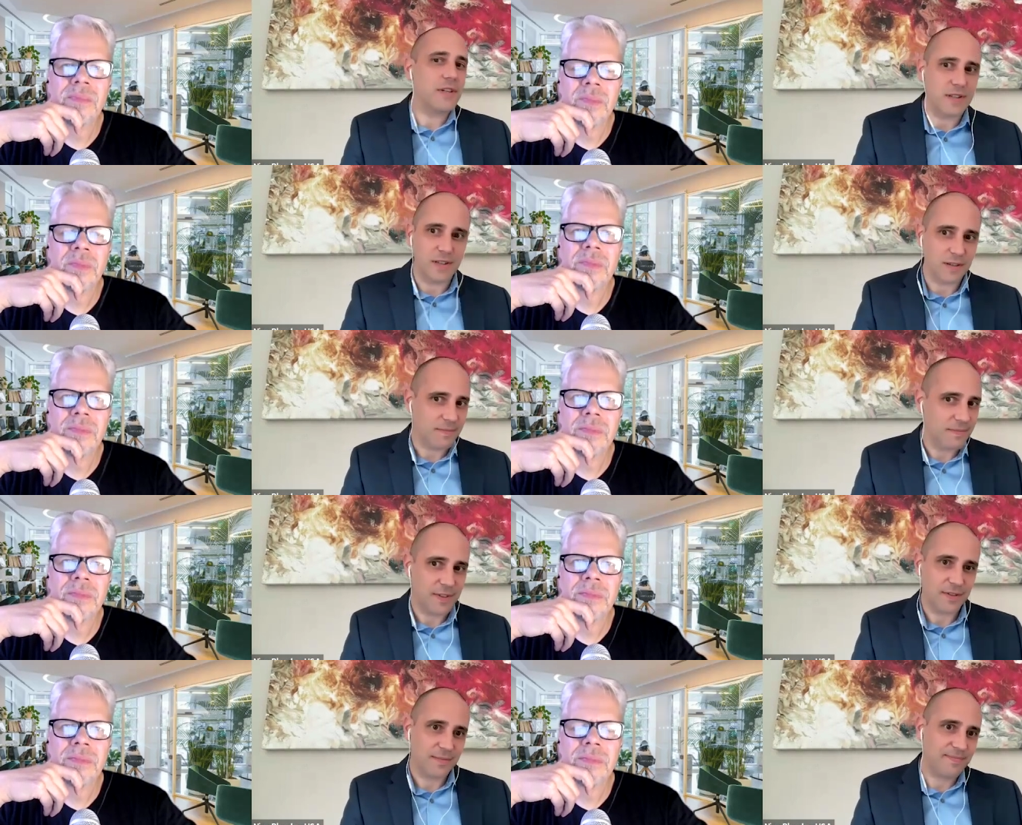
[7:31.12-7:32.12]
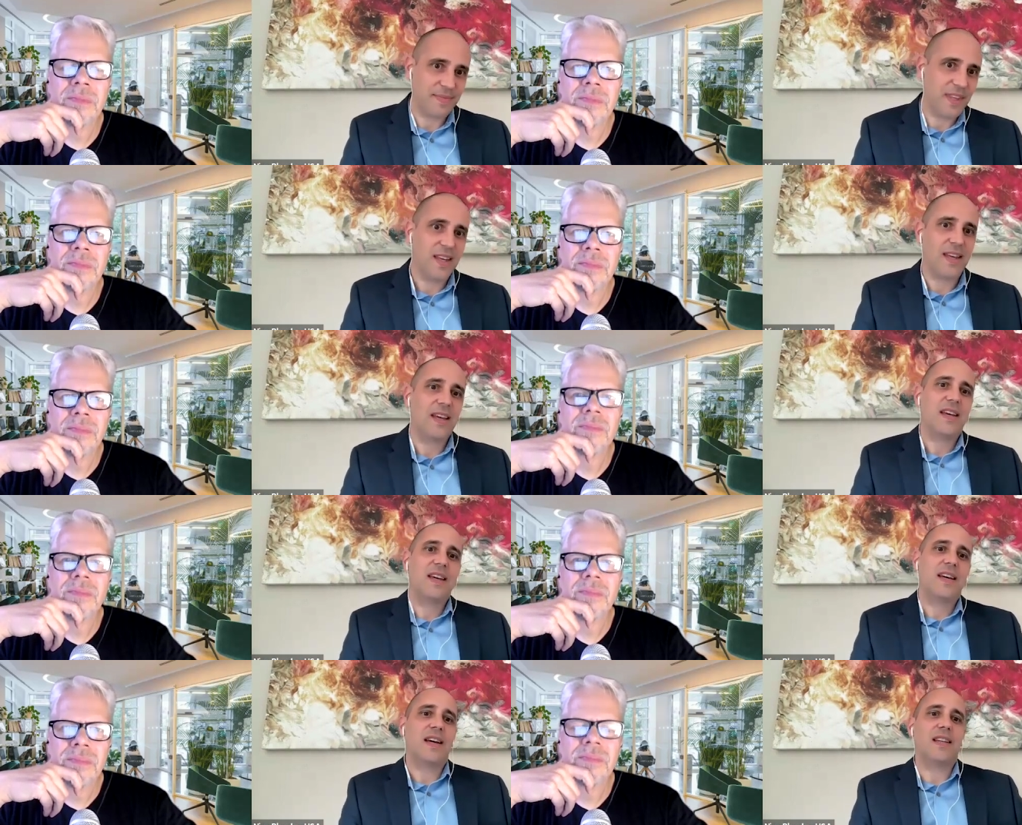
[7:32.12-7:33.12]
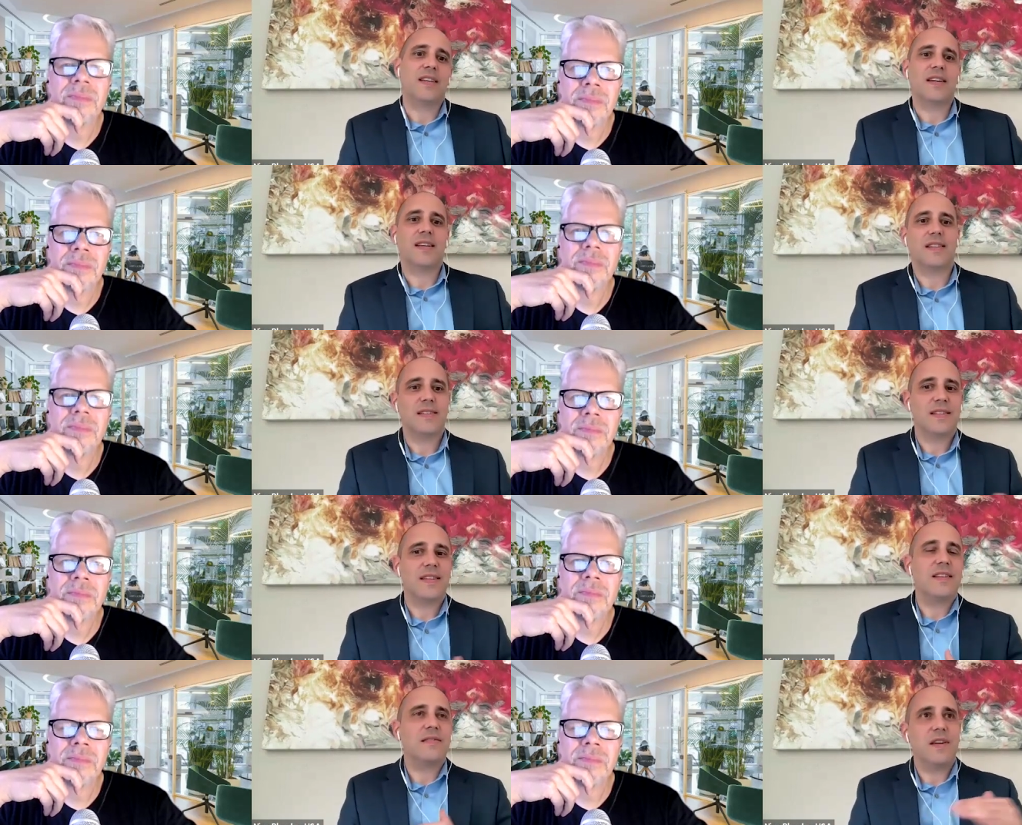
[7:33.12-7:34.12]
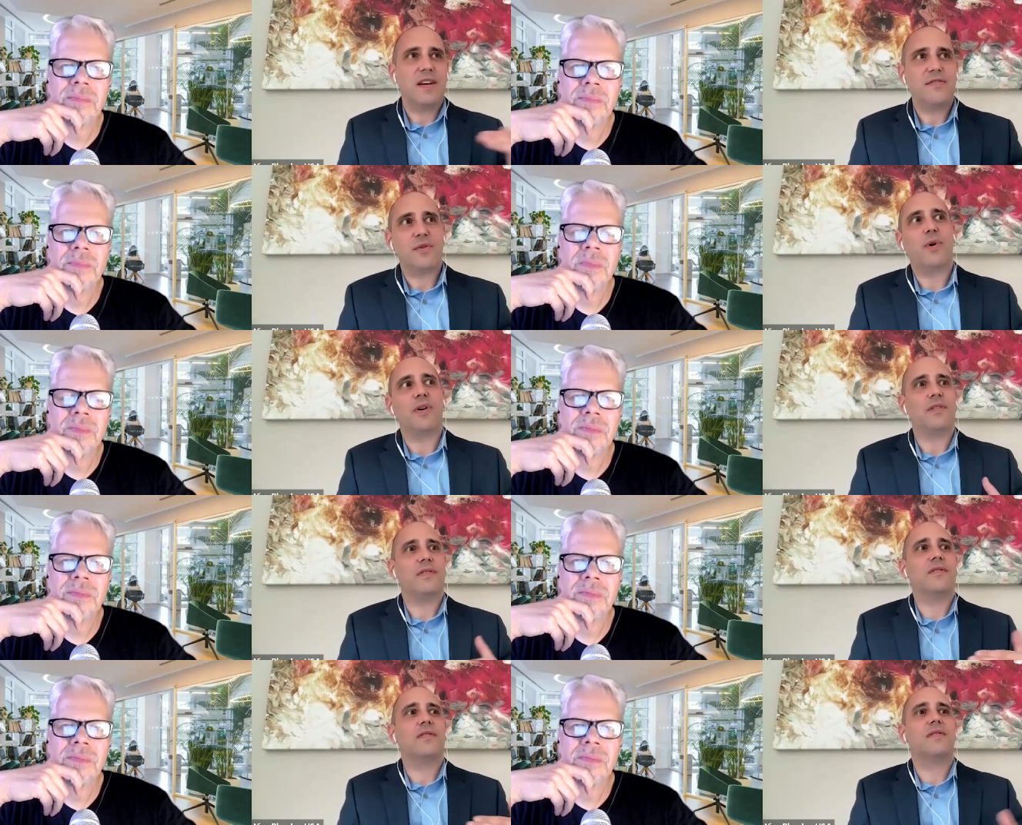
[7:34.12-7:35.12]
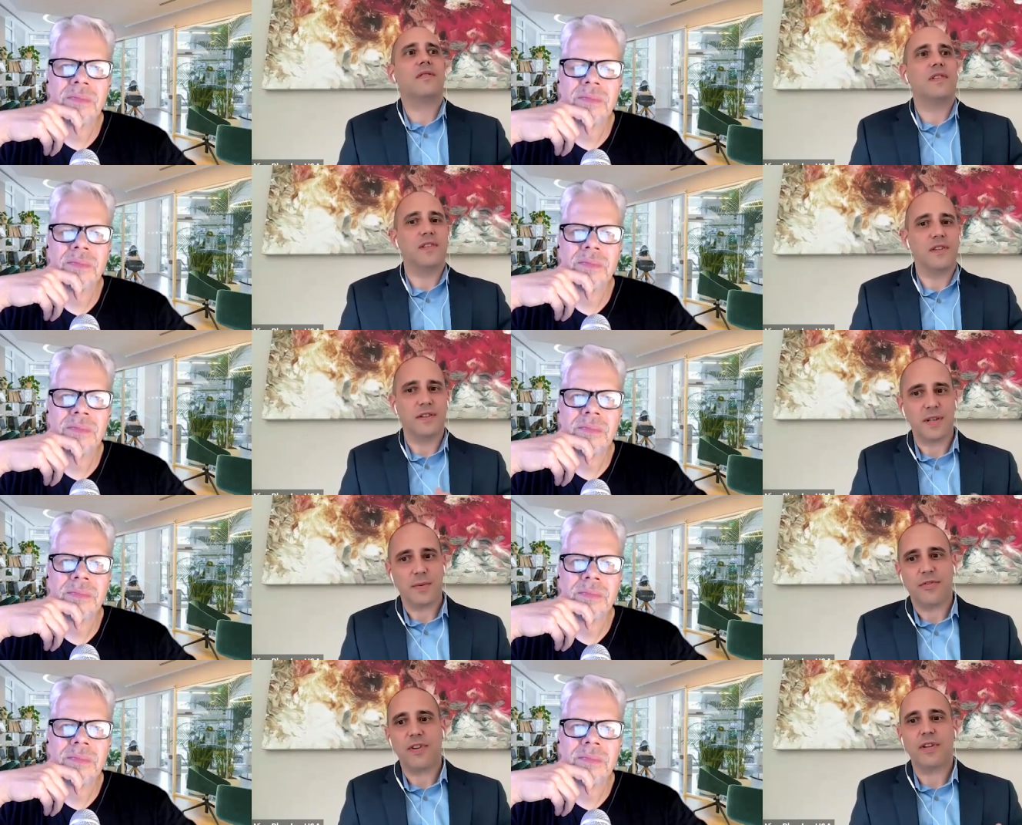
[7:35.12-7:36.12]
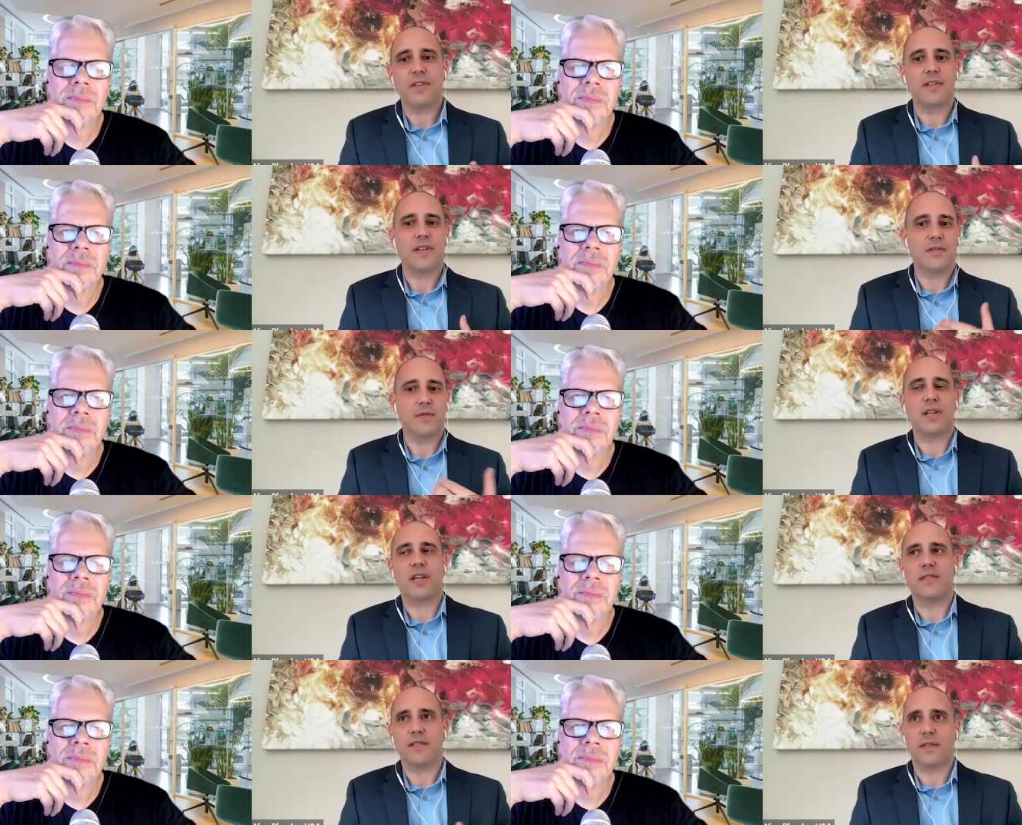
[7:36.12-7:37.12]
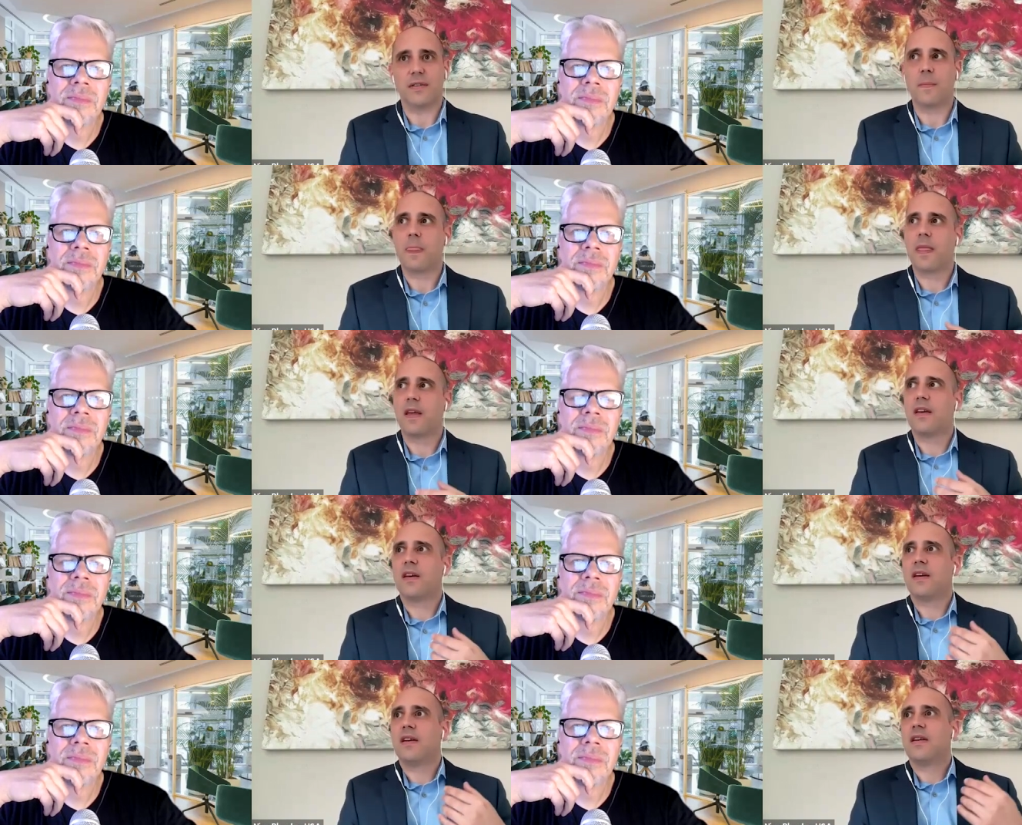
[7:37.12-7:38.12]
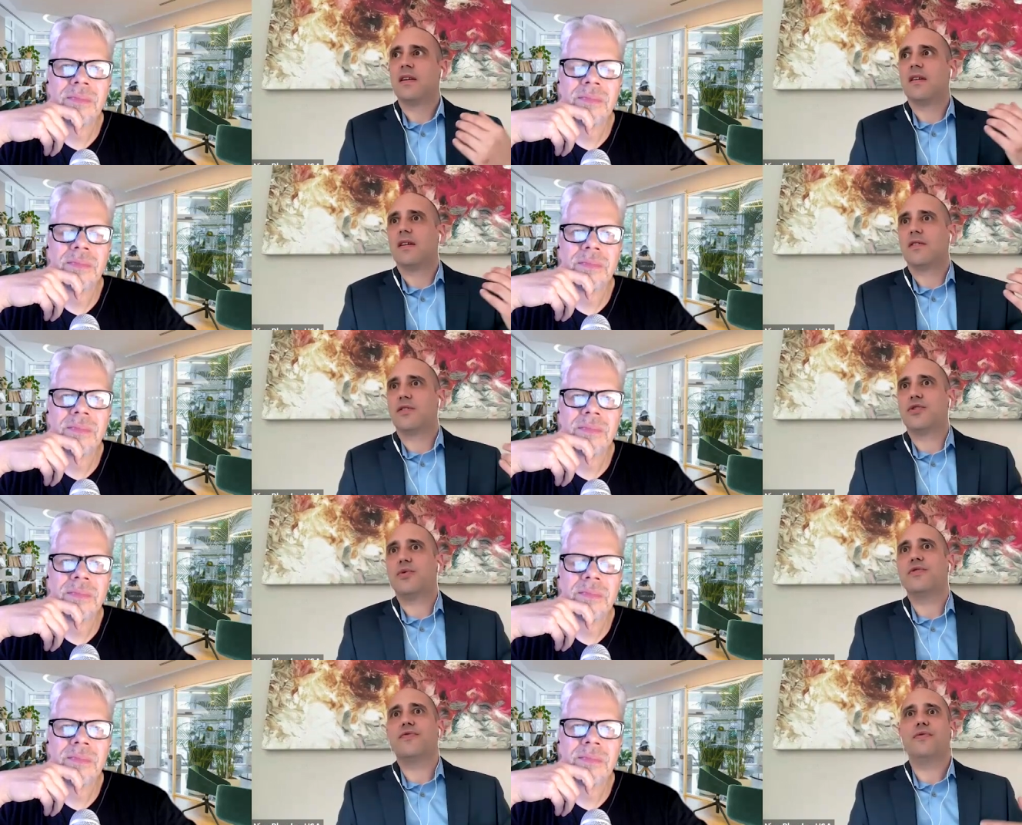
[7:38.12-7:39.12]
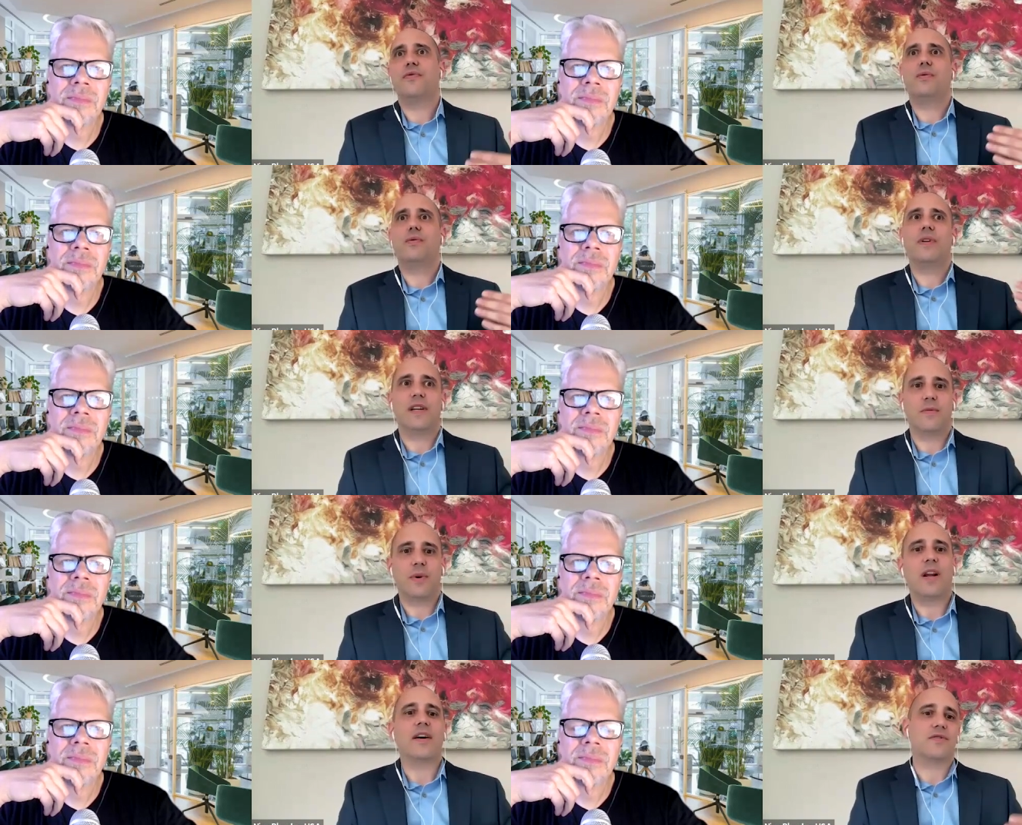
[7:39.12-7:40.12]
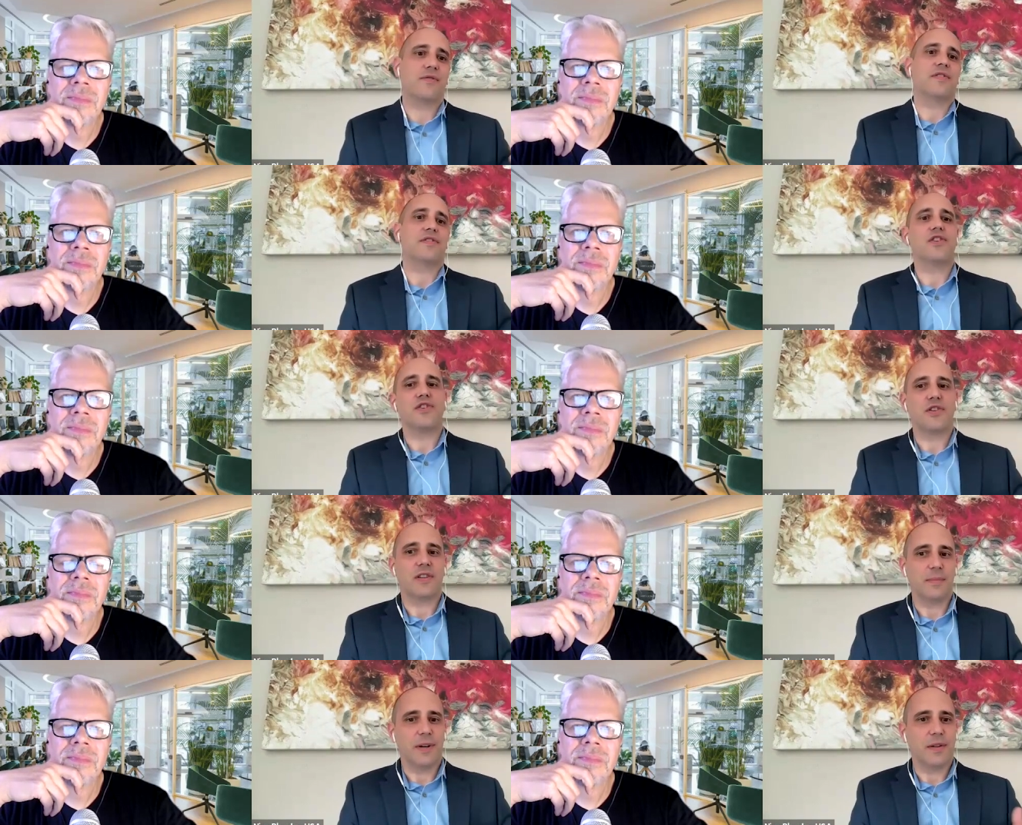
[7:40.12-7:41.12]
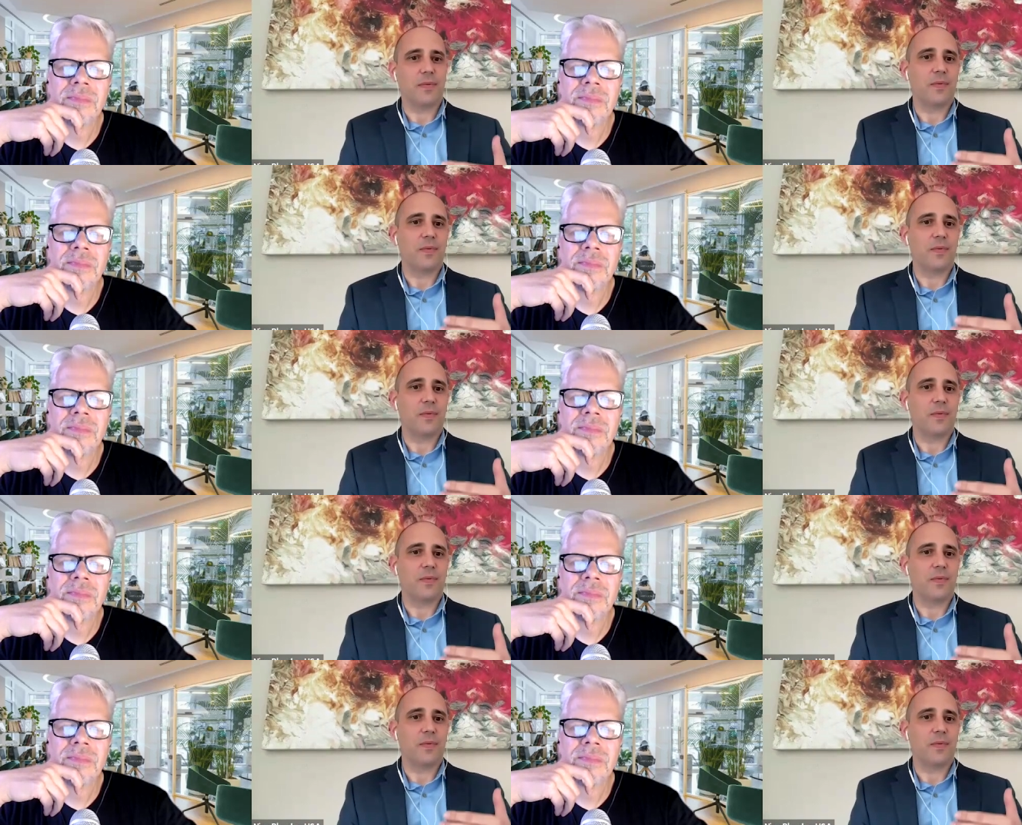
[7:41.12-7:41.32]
Speaker 1: at the end, you know. And, and, and then everyone is on the same field, and then you can have a a trustful and relaxed conversation about